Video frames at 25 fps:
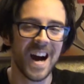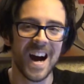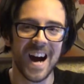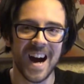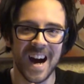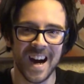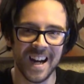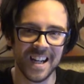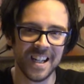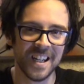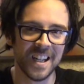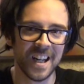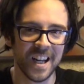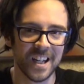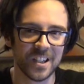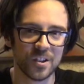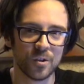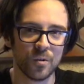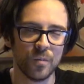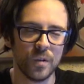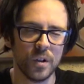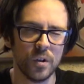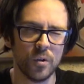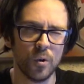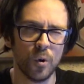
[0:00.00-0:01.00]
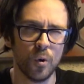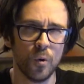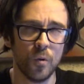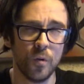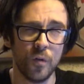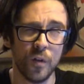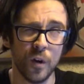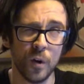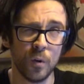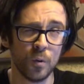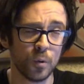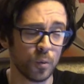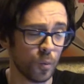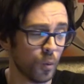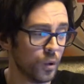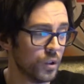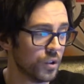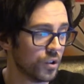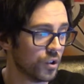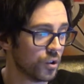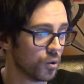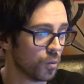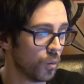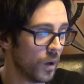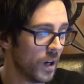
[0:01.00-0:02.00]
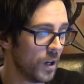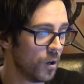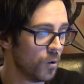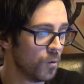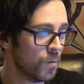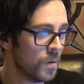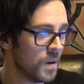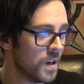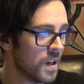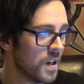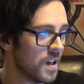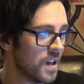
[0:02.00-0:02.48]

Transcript: and you get to reroll failed wounds as well